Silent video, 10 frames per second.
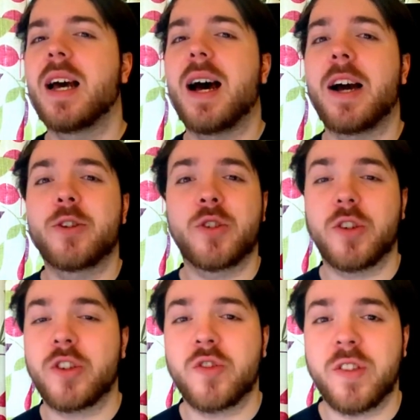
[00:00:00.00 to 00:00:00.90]
I just
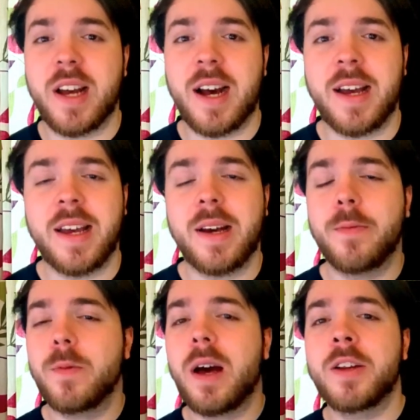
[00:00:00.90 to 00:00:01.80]
got straight at it.
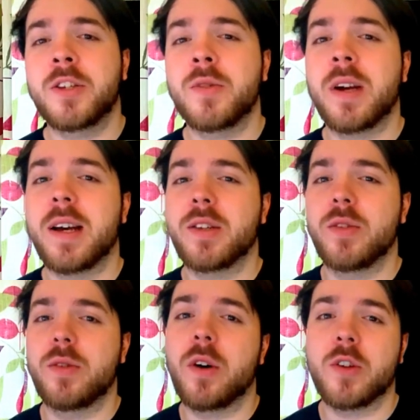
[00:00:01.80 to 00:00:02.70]
As you guys
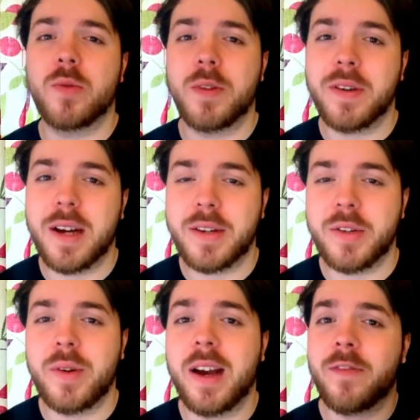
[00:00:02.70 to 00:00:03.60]
know, or some of you guys will
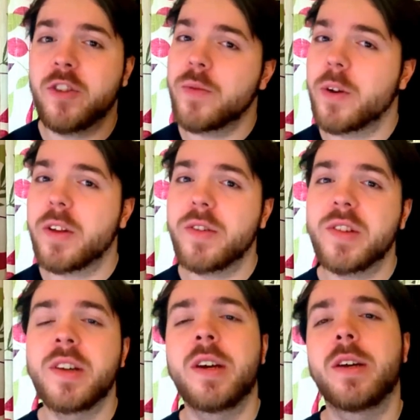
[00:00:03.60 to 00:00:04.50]
know, I have two monitors.
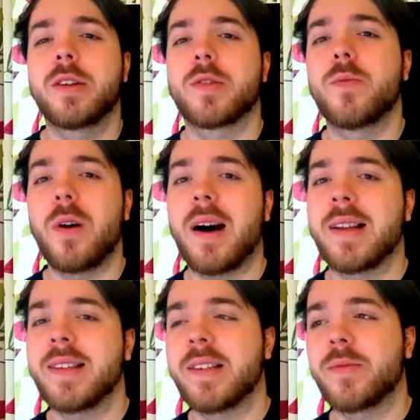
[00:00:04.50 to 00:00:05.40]
So what I
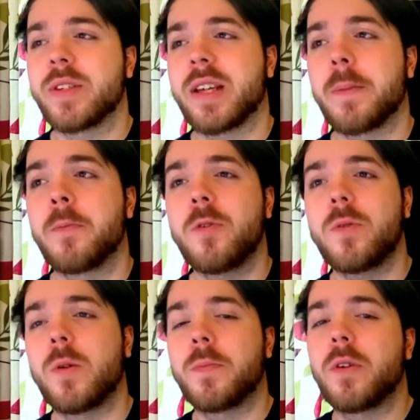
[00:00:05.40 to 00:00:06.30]
did was I put
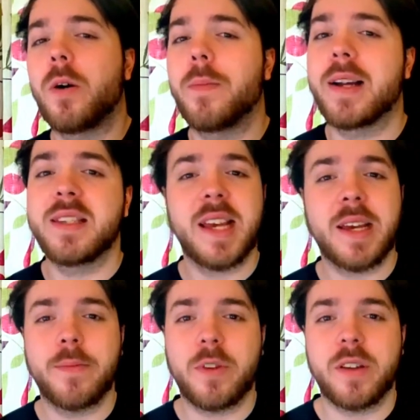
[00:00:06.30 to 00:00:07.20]
up on my
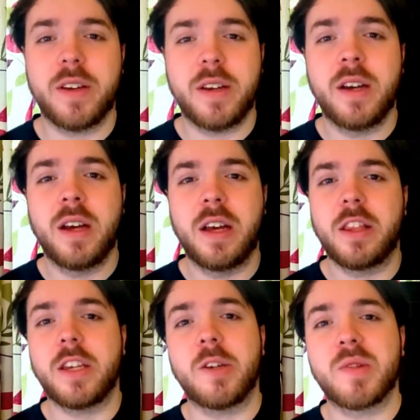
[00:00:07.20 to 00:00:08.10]
second monitor
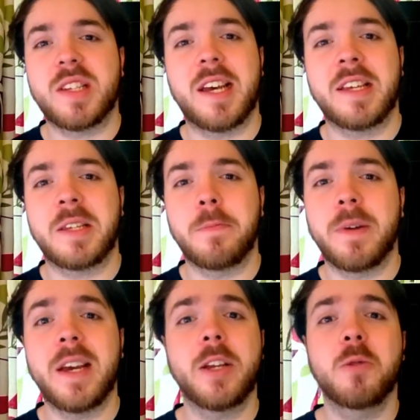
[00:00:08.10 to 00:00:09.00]
the user testing
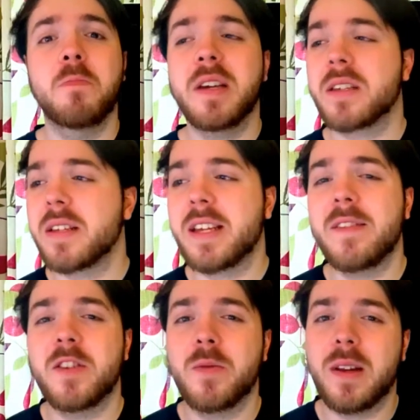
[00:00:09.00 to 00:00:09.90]
page, and basically it
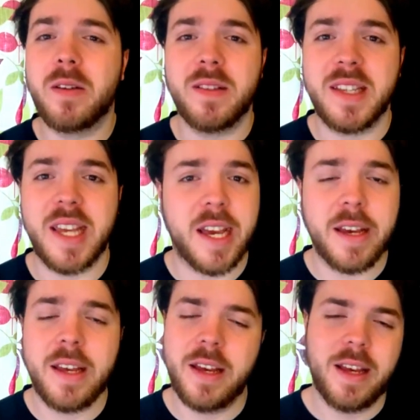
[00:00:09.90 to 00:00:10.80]
gives you a little ding
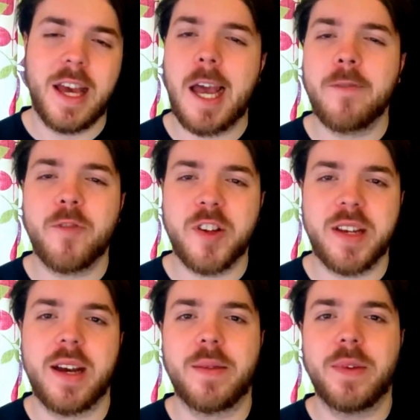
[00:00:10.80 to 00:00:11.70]
every
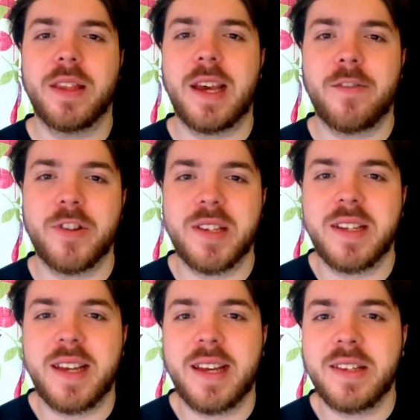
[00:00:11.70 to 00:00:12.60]
time there is a
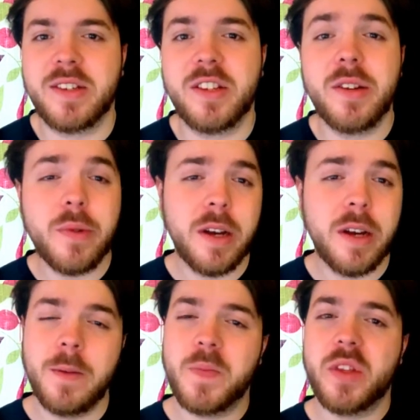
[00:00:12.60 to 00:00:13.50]
test to do.
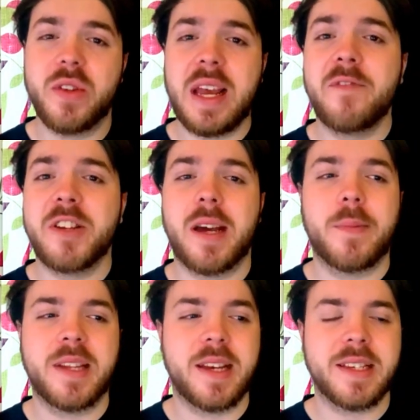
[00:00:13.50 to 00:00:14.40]
So every time a
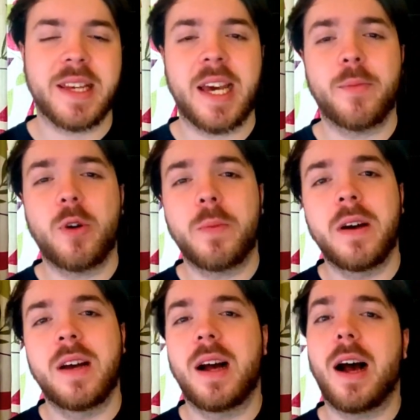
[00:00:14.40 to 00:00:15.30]
test came up,
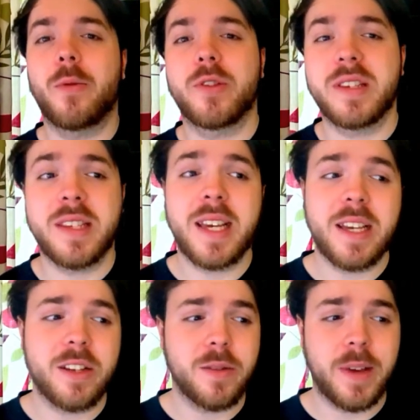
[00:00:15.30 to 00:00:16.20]
I would see
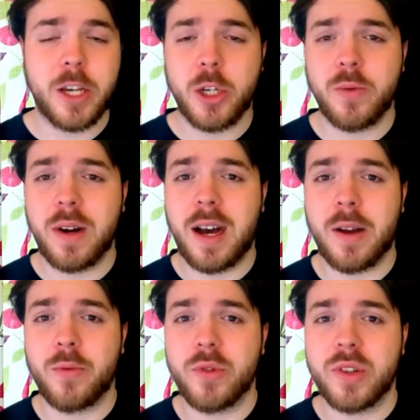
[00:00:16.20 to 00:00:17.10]
to make sure I
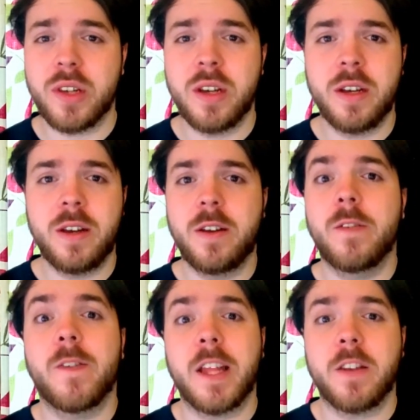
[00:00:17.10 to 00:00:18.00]
was
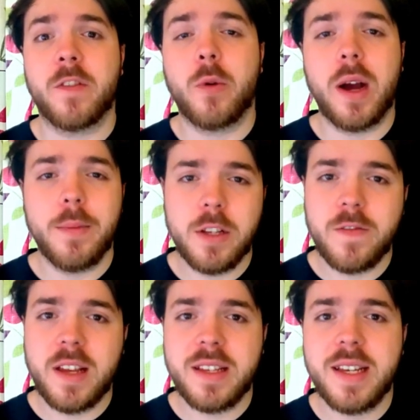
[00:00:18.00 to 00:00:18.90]
fitting the requirements
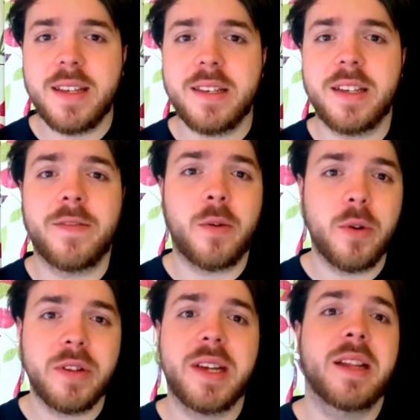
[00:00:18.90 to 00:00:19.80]
for that test. If I
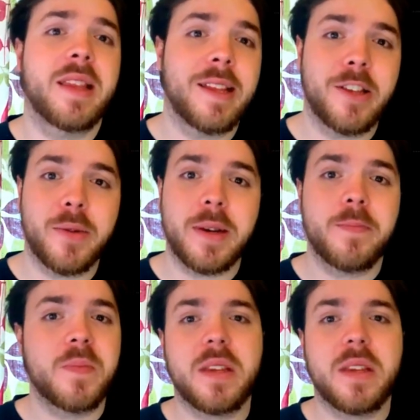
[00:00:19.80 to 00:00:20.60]
was, I'd then do it.